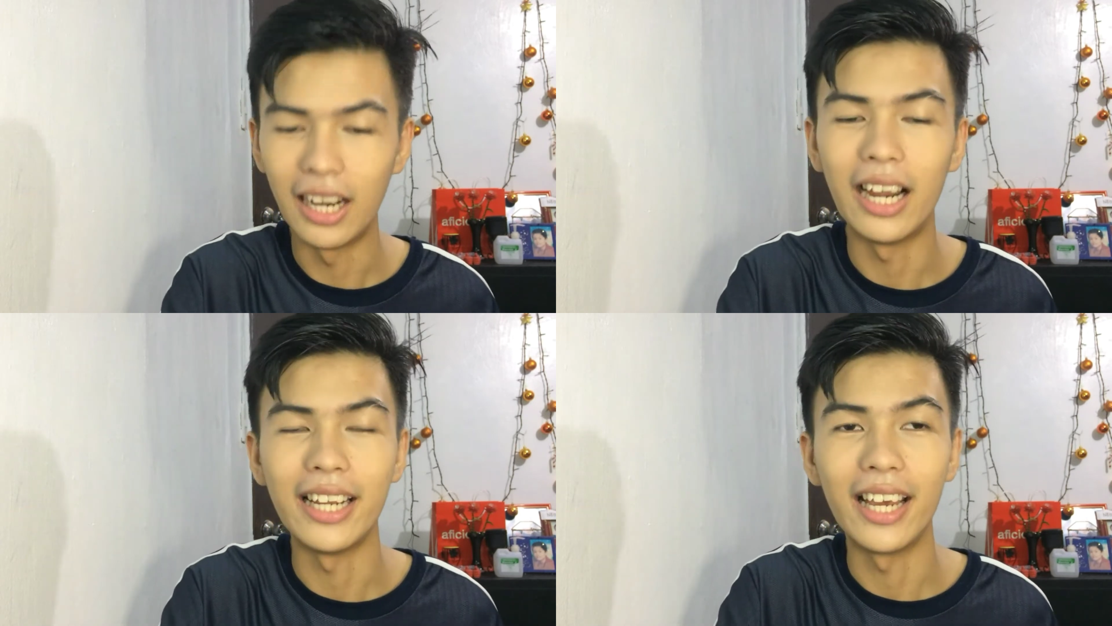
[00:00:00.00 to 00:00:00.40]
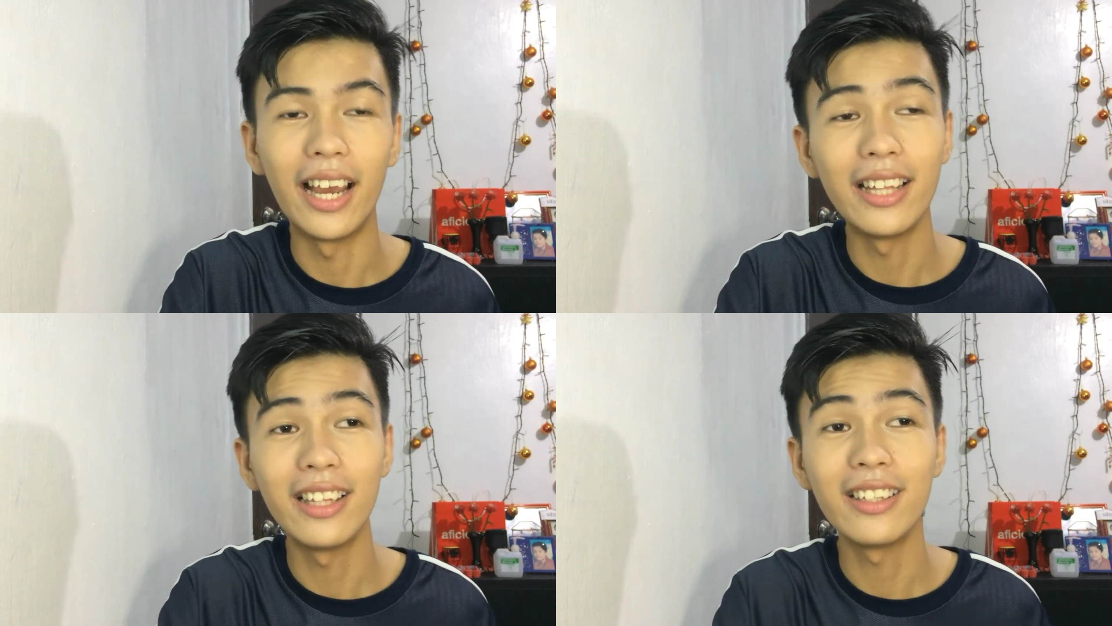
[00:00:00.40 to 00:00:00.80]
I
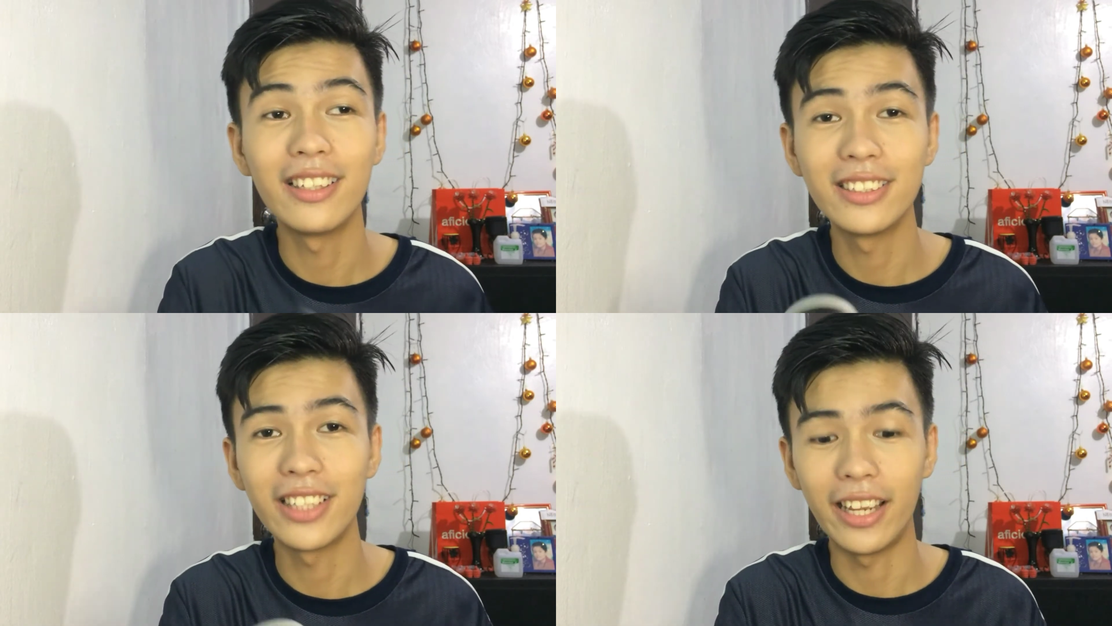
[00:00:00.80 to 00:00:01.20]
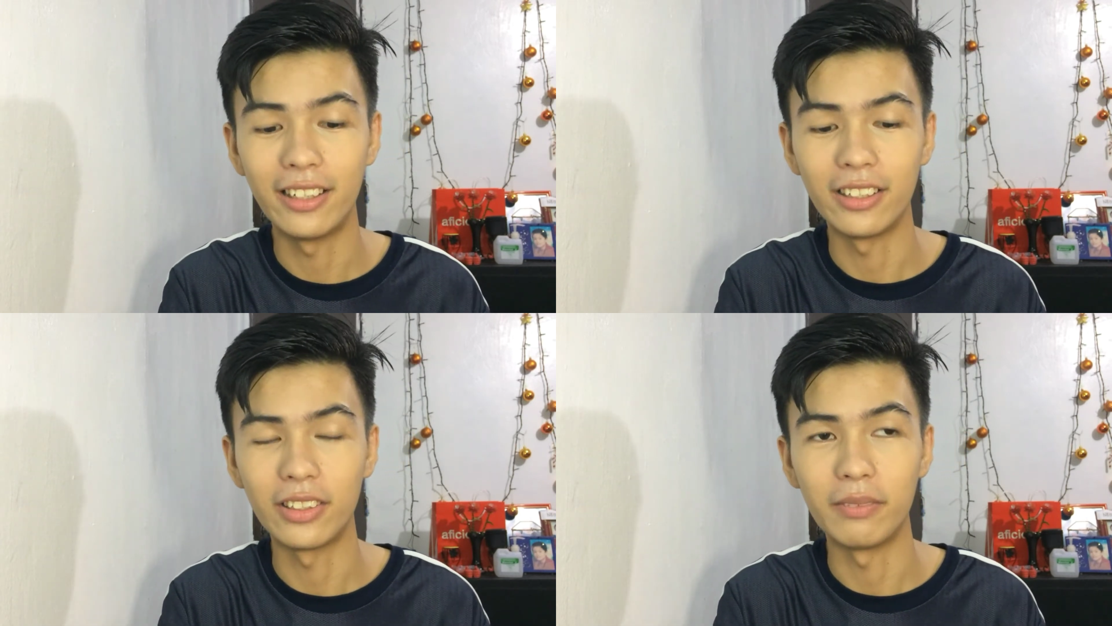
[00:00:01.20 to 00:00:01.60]
think this is the
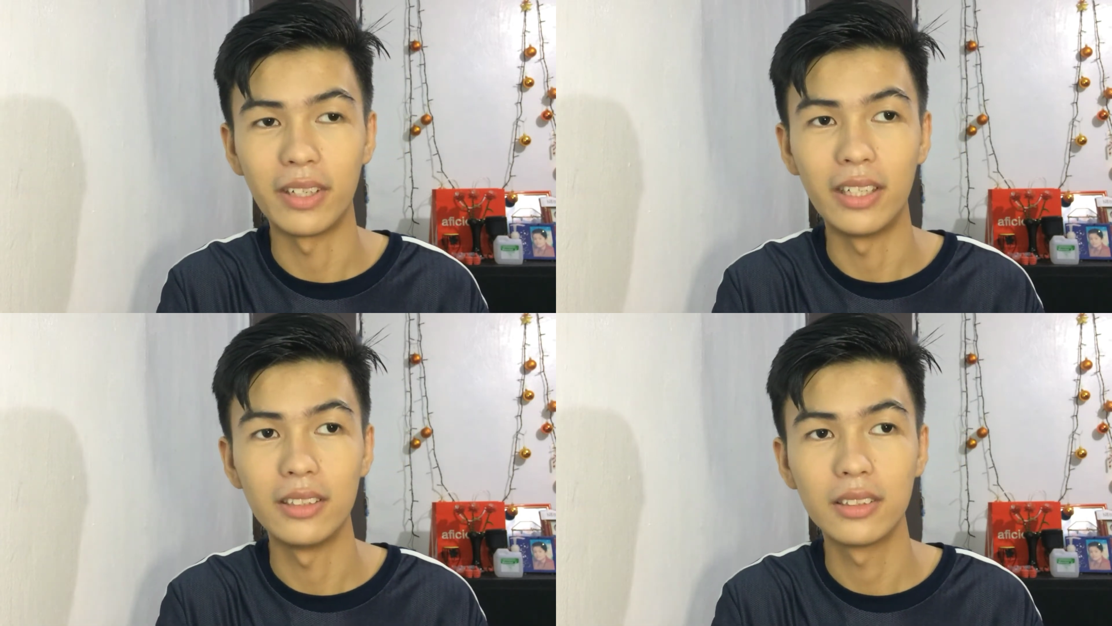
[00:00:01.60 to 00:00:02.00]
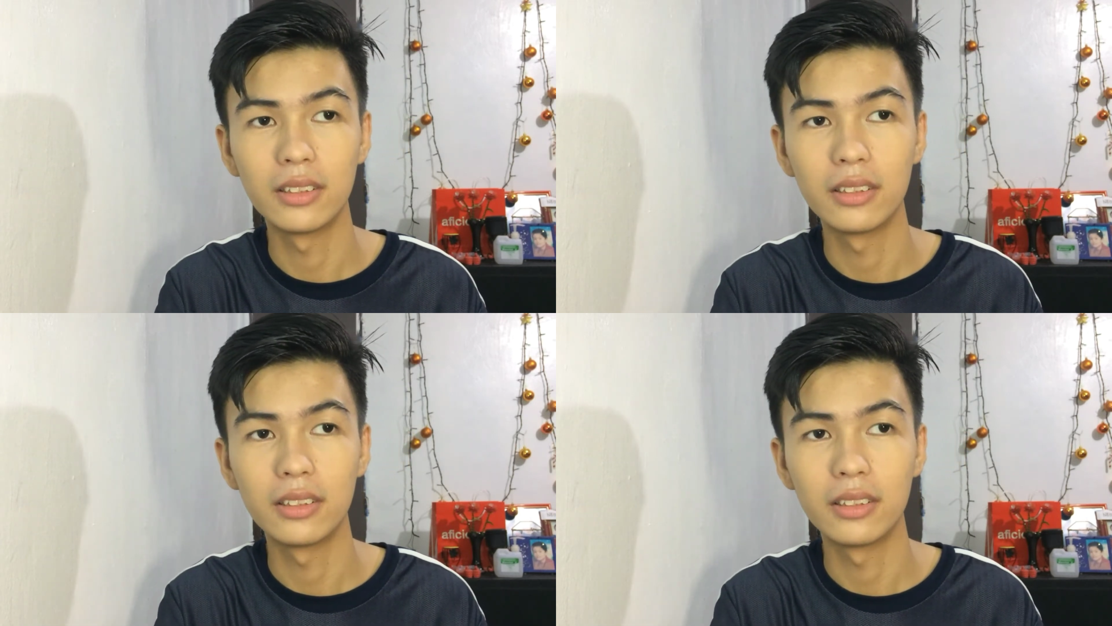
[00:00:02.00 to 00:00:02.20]
hair cream, guys.